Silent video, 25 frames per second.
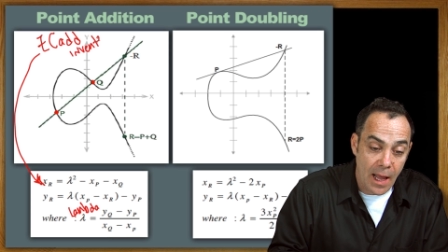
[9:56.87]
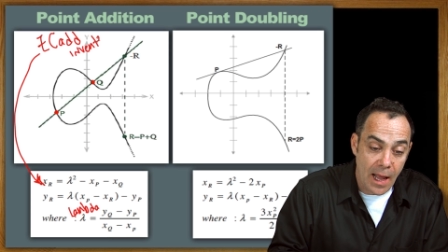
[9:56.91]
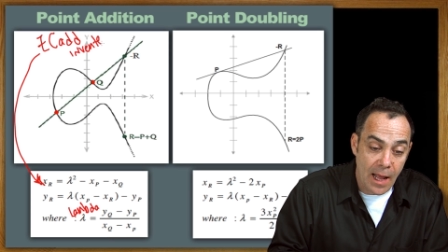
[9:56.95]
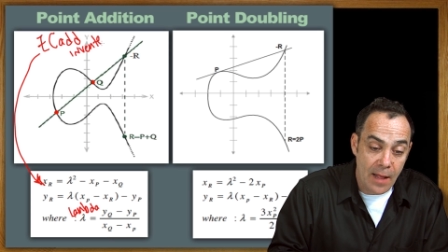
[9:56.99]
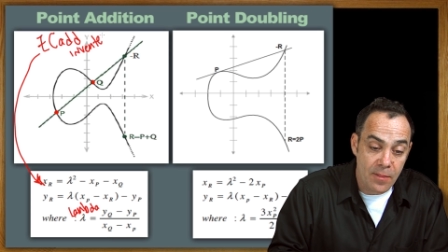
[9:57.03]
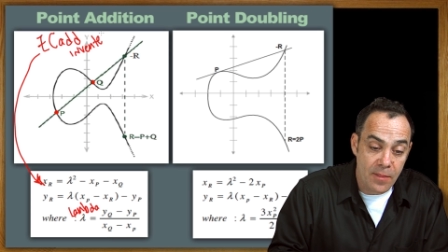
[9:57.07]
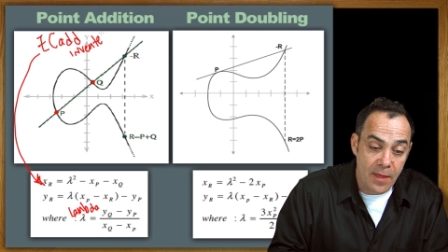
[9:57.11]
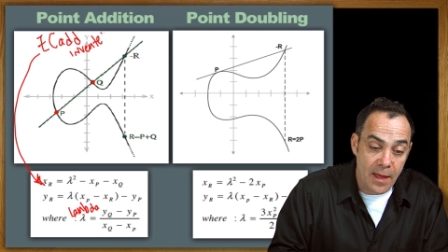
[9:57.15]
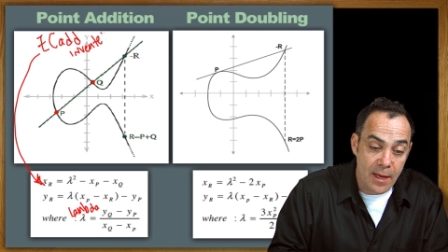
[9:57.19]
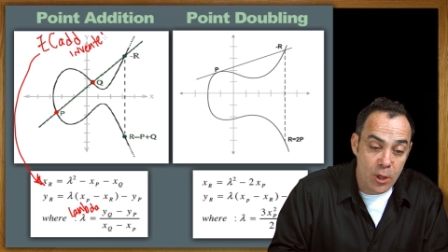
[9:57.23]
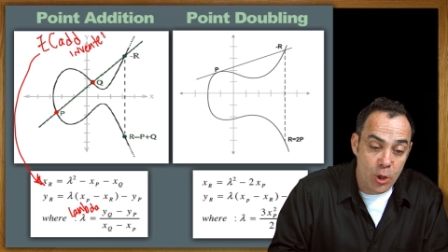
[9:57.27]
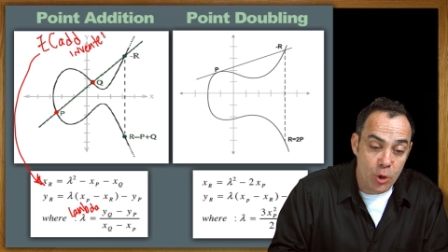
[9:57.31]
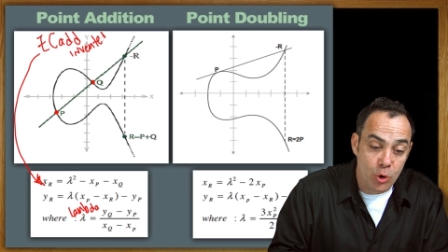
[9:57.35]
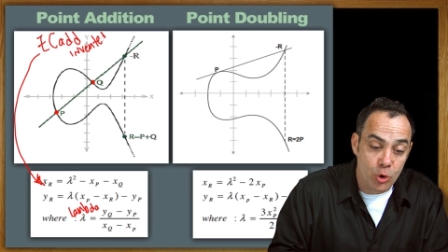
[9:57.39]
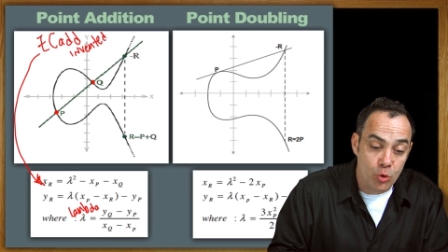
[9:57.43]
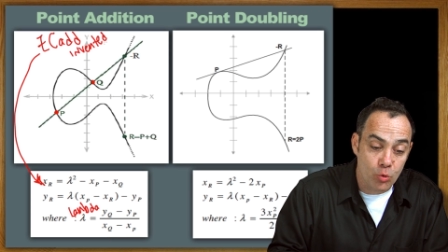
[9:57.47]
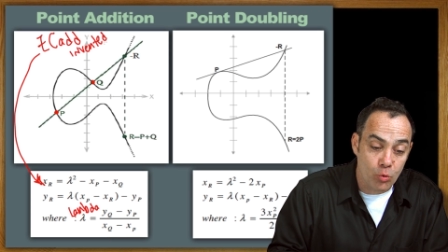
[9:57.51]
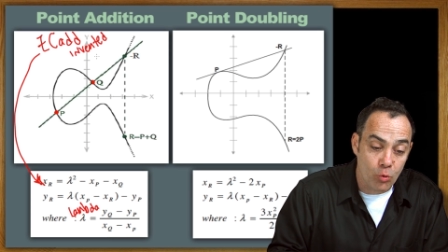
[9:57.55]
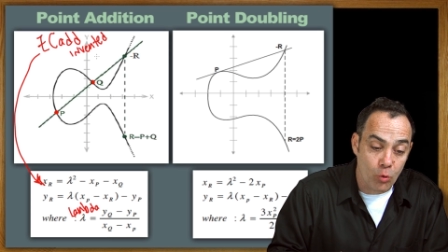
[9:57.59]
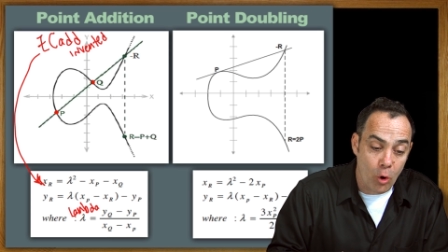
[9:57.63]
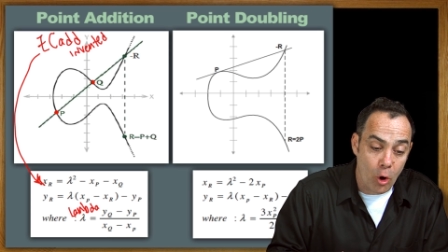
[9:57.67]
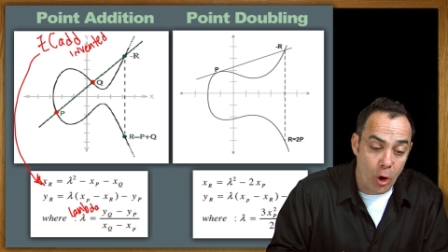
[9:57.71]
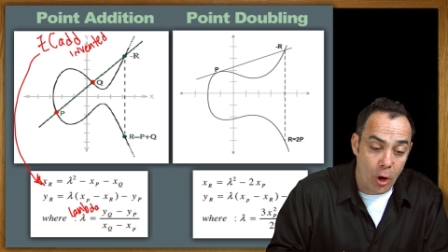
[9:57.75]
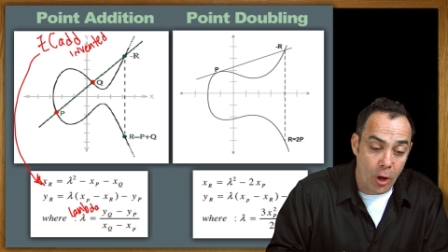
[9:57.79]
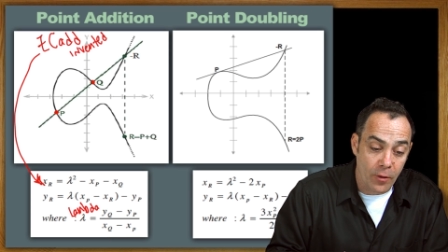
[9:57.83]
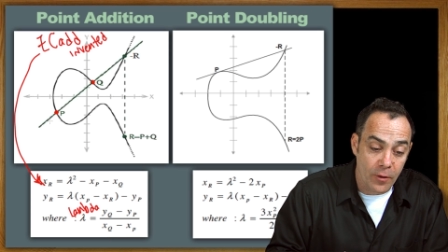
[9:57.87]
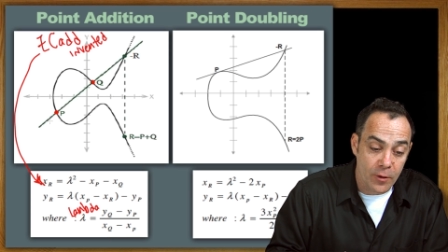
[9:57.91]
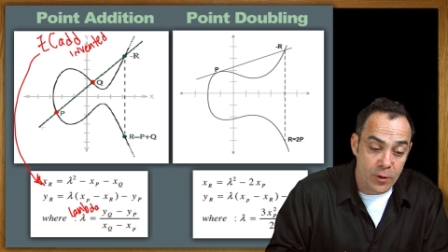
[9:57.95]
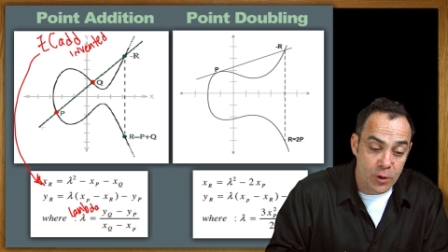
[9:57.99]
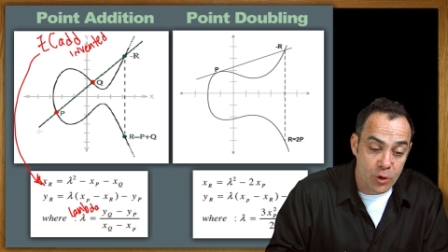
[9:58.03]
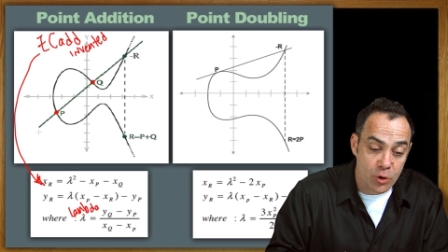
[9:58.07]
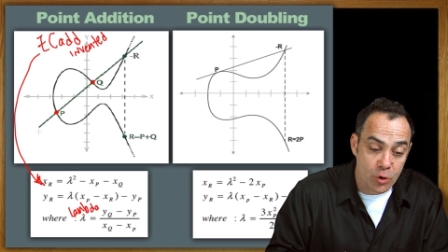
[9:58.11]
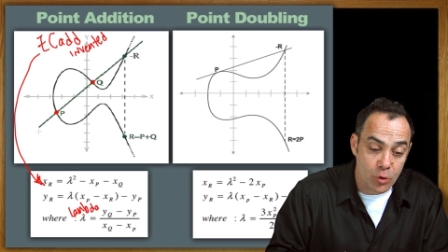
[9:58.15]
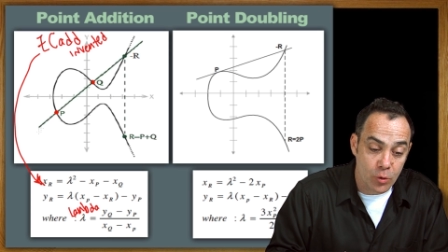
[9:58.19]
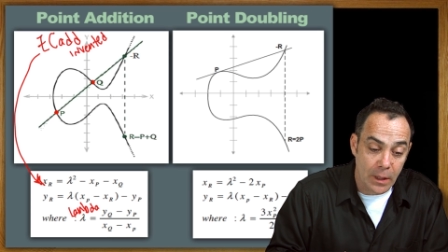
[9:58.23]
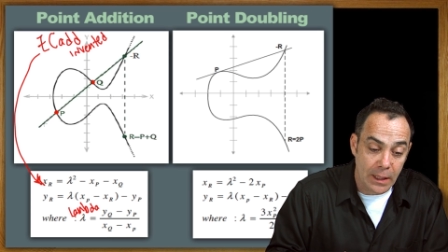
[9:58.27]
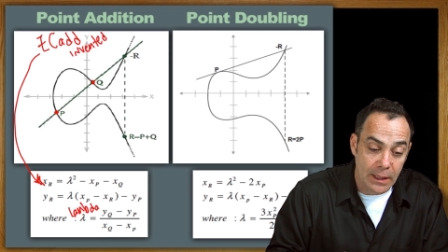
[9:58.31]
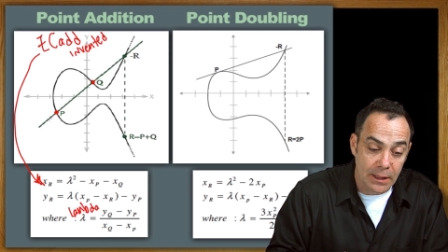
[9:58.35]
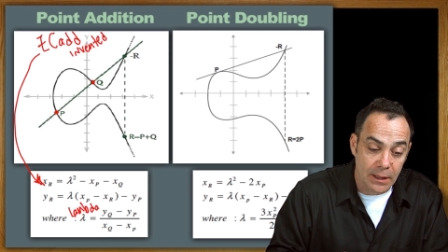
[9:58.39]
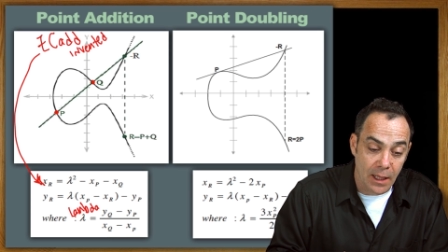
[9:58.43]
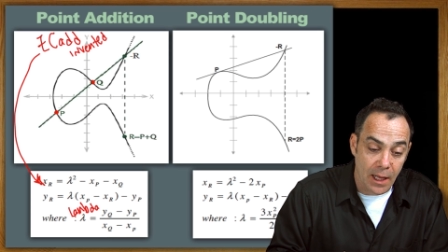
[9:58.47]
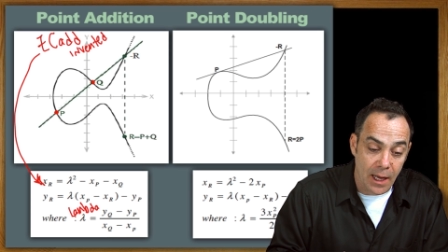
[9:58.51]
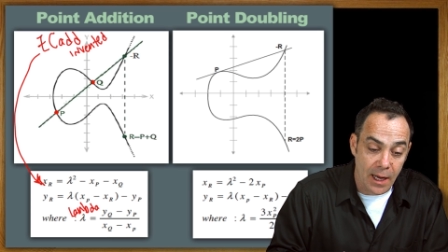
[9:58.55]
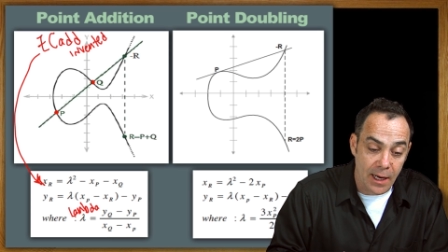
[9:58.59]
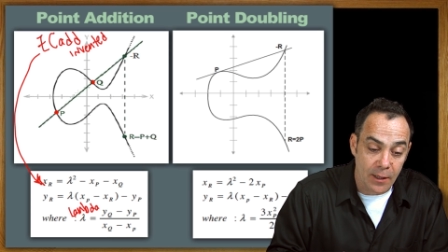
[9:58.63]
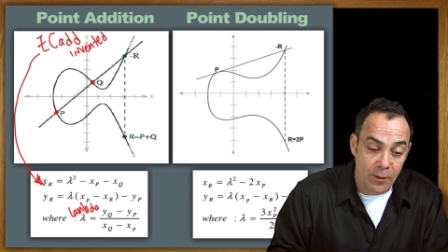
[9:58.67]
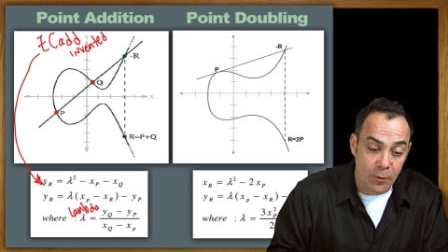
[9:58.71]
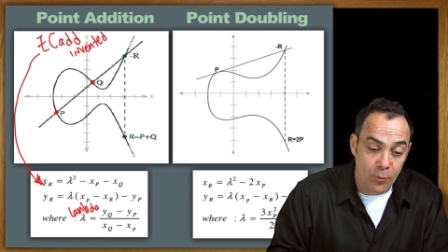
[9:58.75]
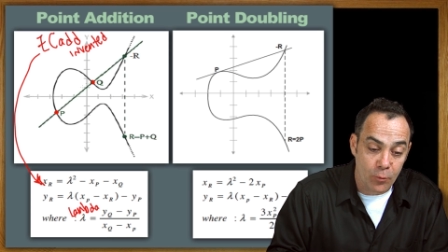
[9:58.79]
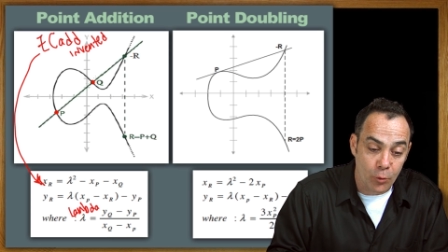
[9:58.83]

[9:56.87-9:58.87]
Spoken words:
and then you draw the straight line